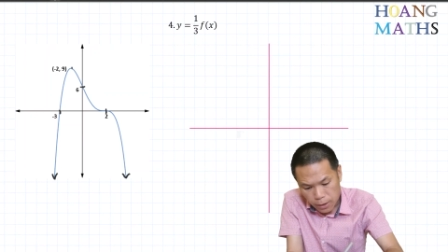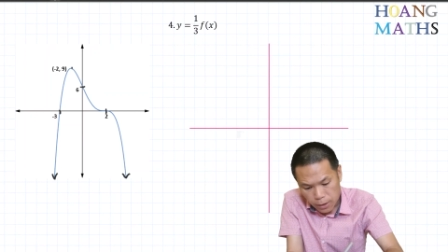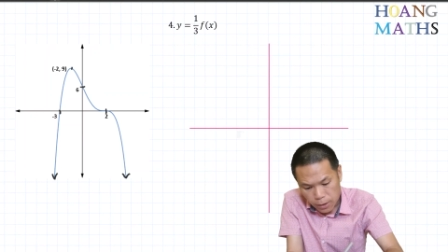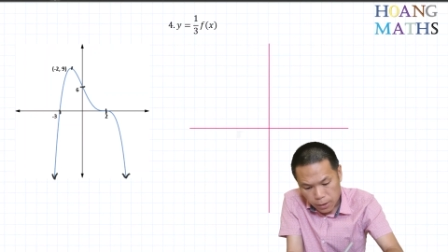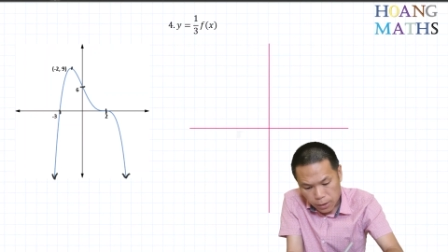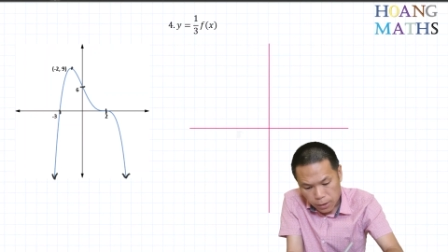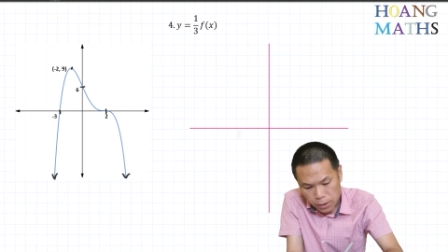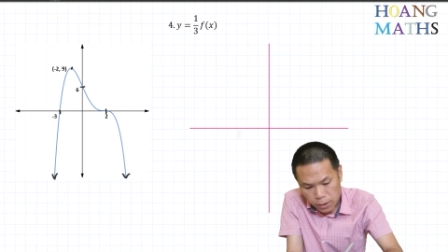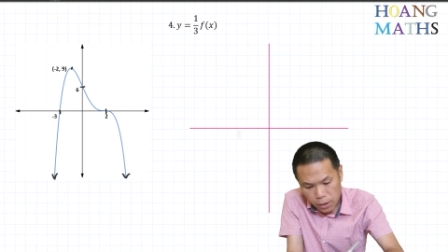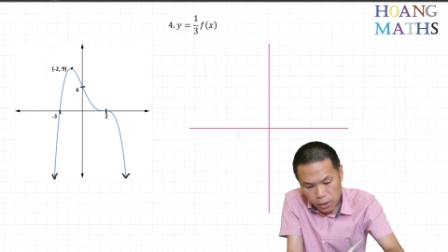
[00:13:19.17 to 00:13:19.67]

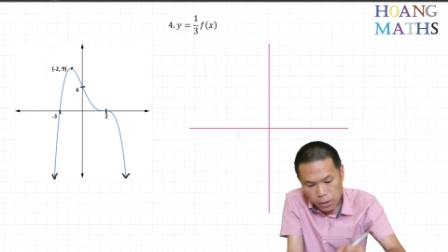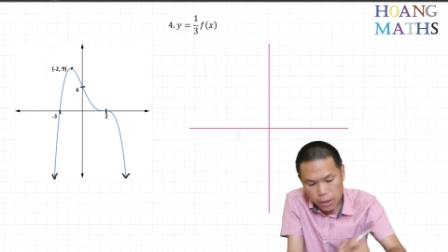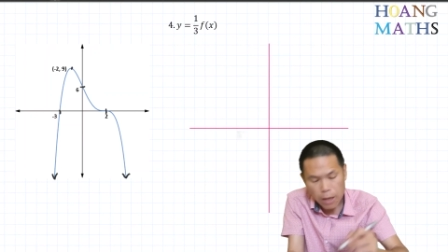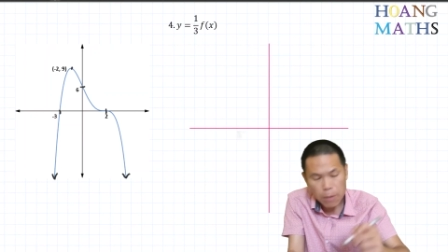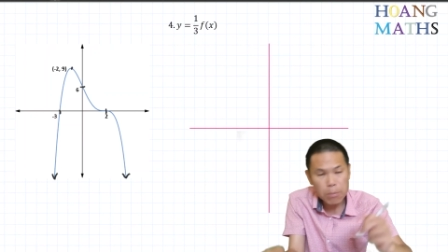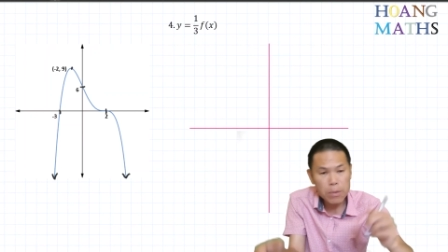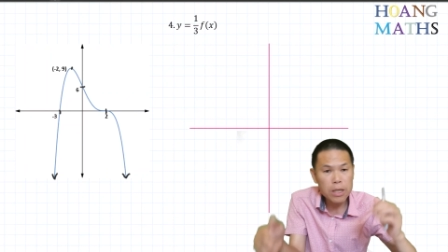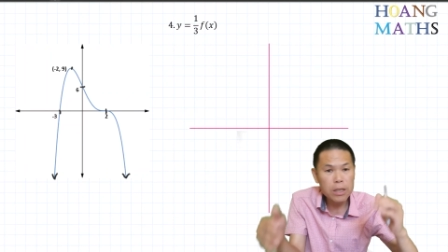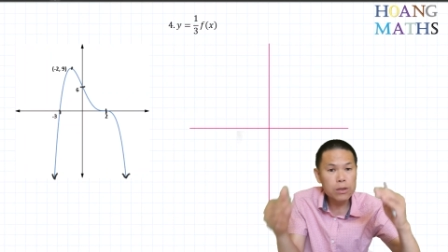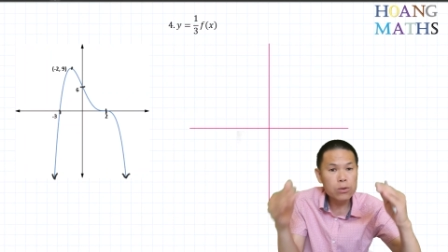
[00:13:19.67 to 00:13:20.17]
So that
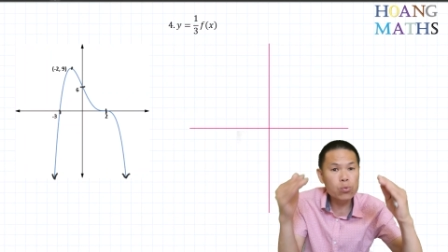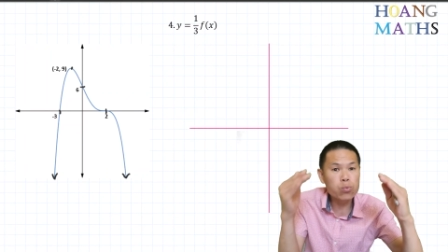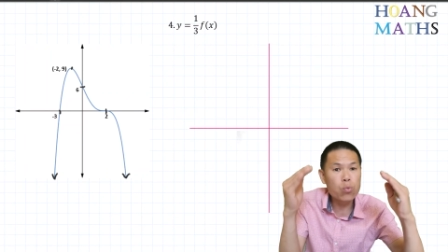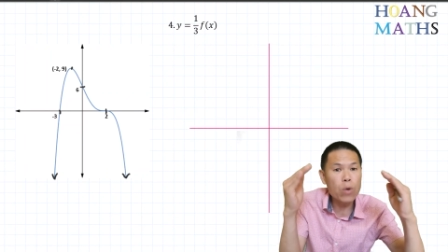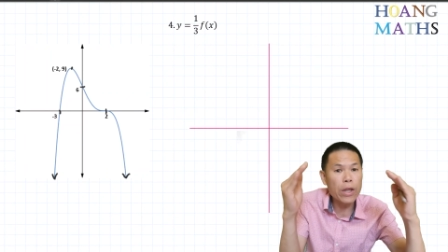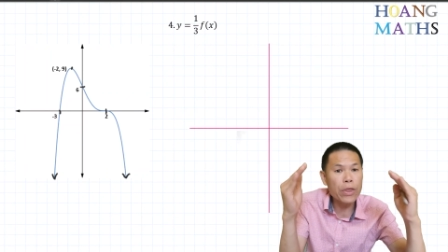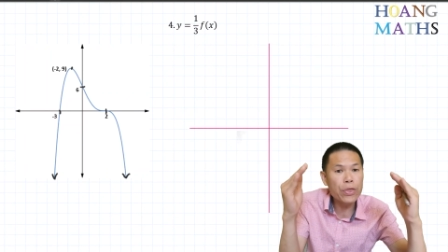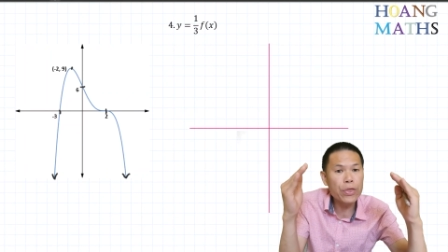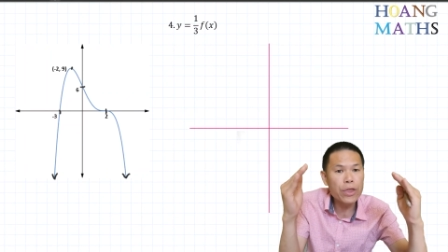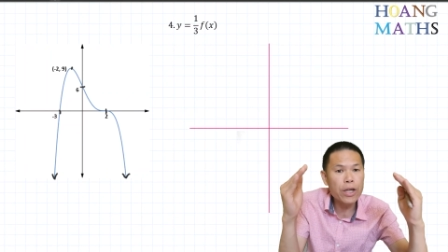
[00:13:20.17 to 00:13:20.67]
means
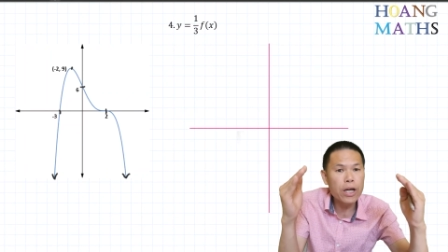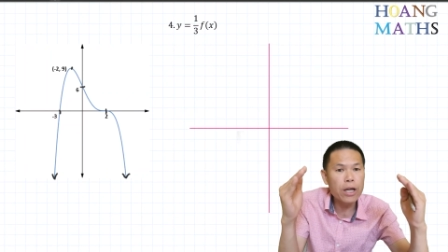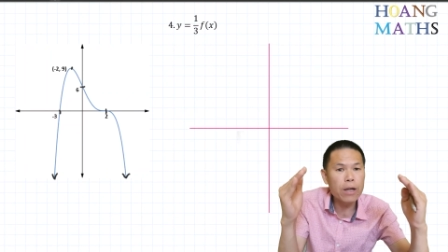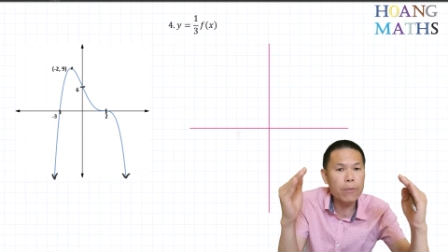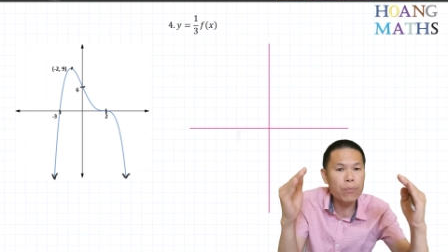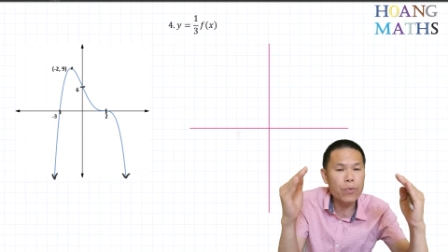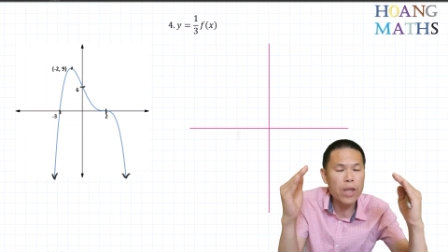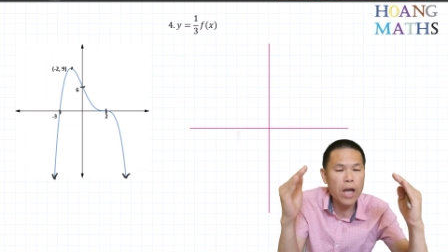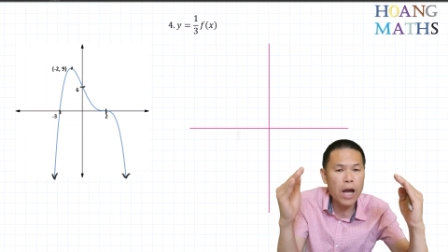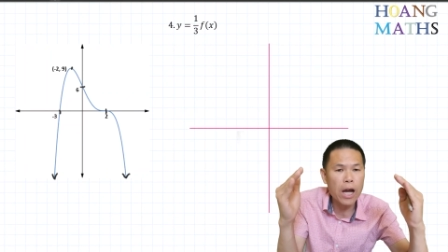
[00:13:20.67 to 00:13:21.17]
1/3
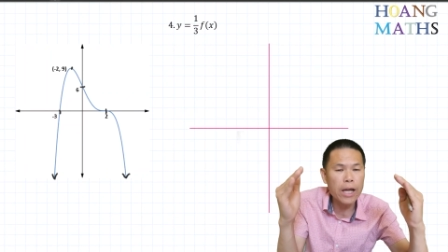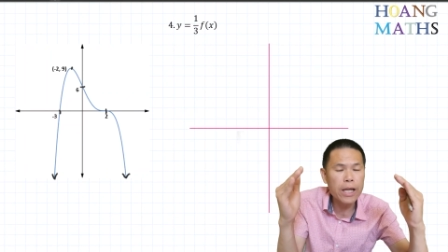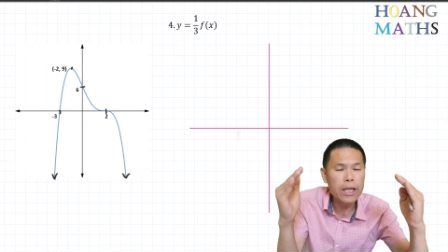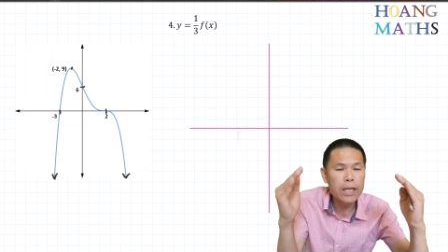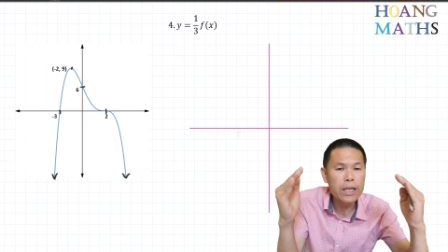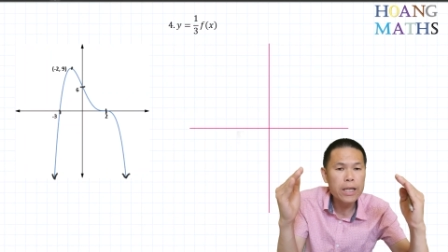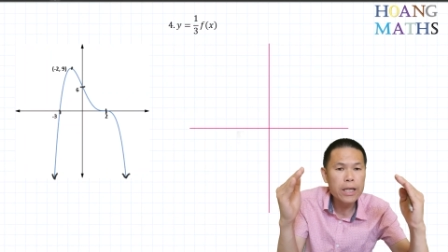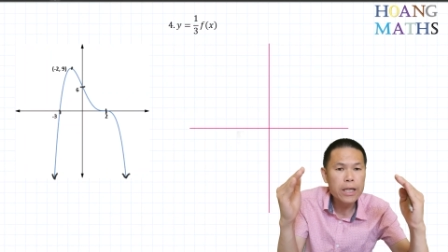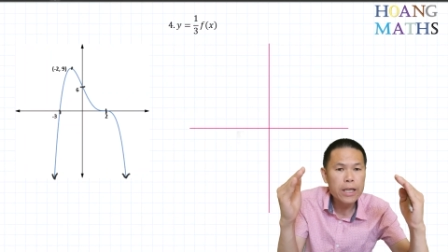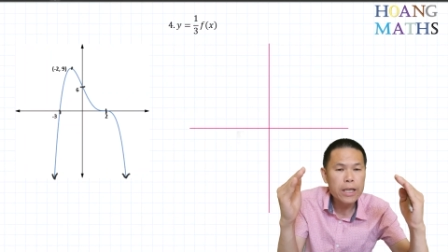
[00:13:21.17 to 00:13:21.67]
of 9
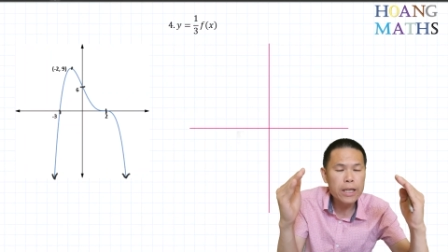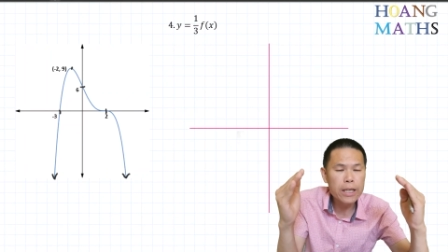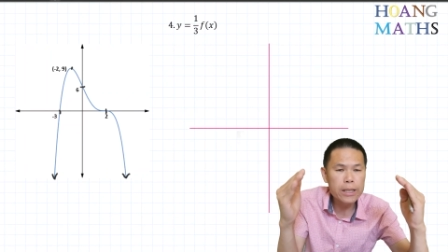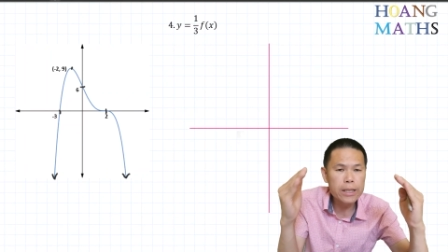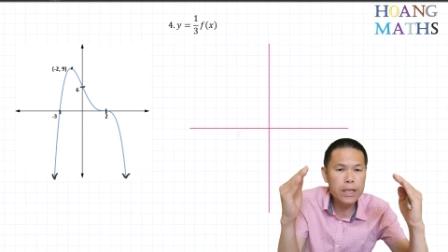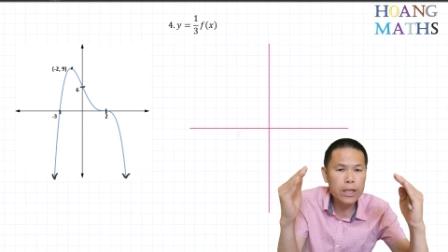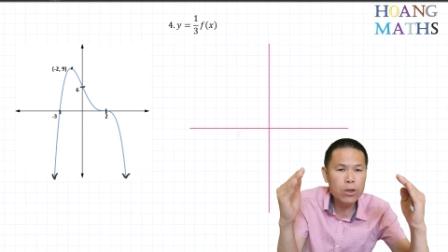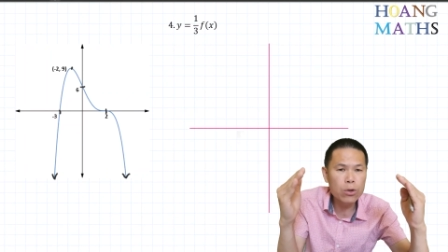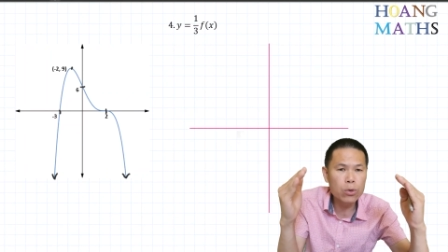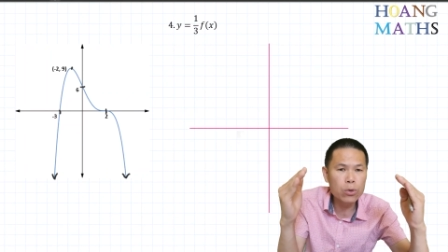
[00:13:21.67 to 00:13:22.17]
is
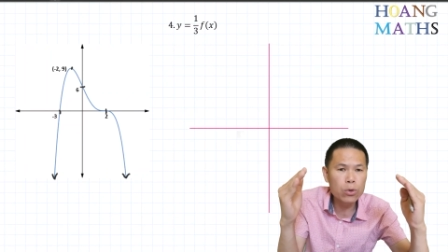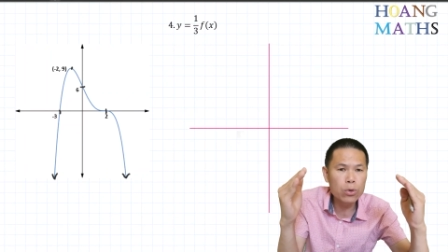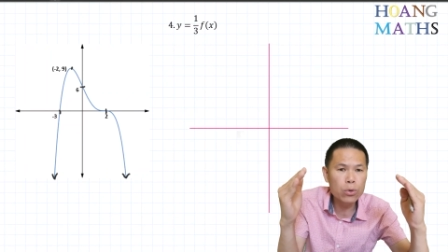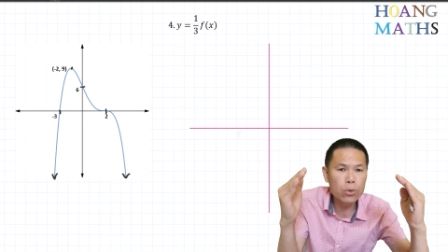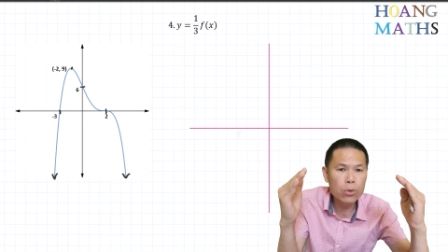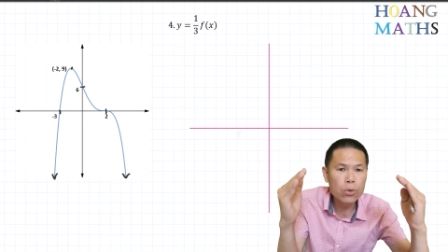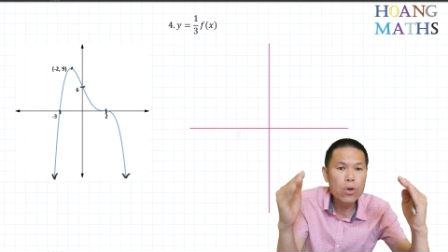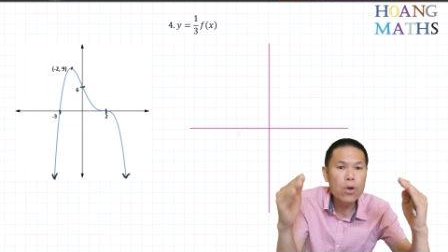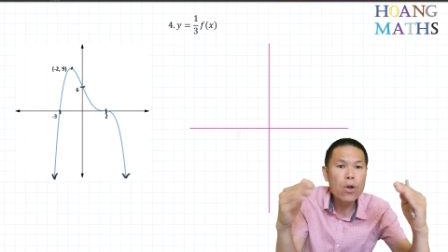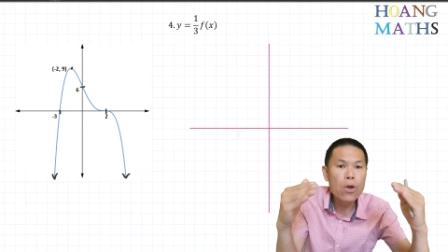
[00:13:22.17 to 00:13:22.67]
equal
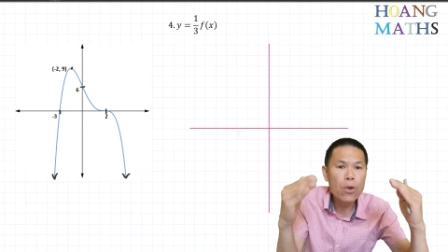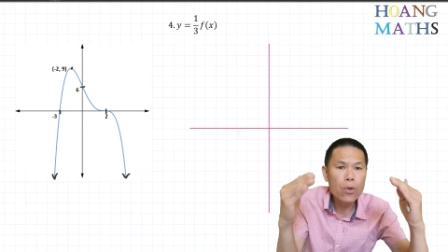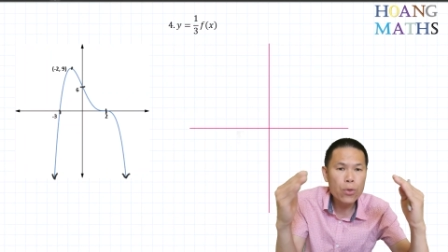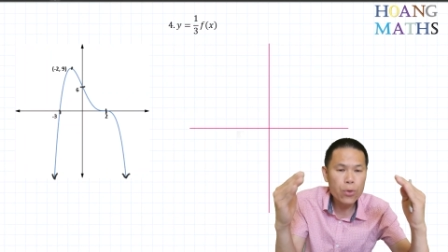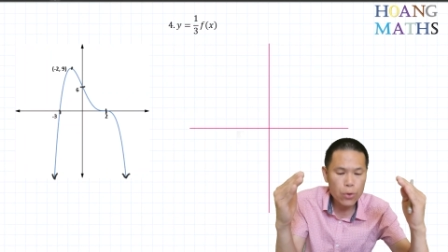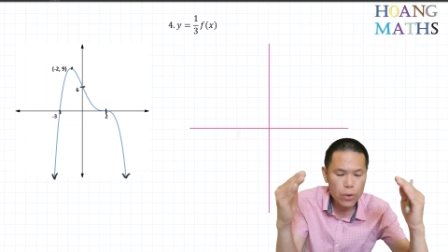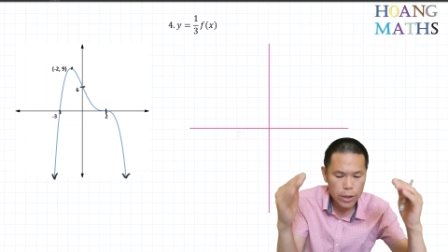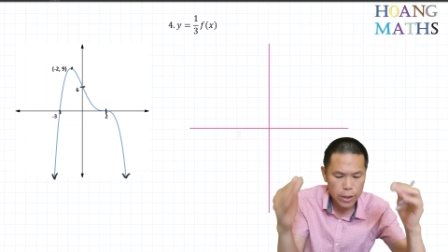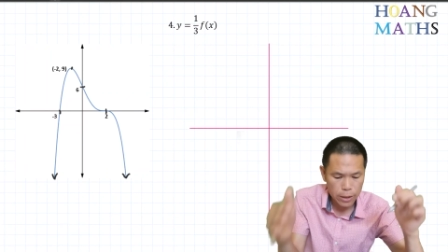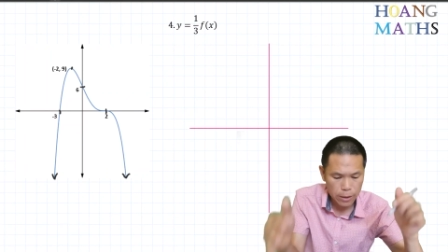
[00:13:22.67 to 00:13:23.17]
to
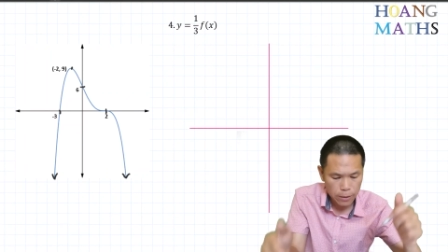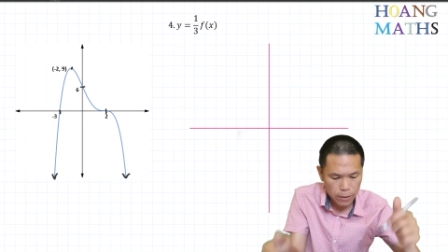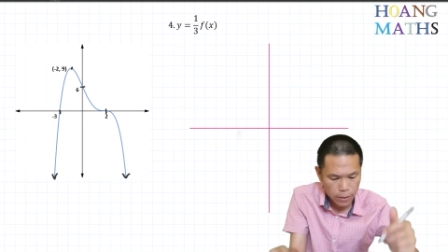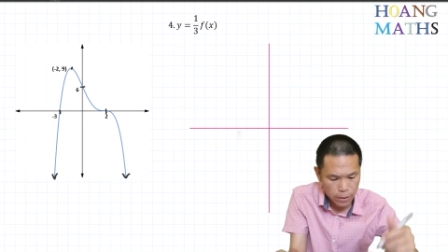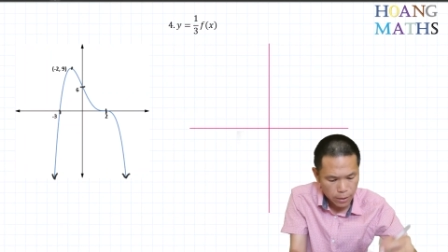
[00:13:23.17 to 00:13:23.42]
3.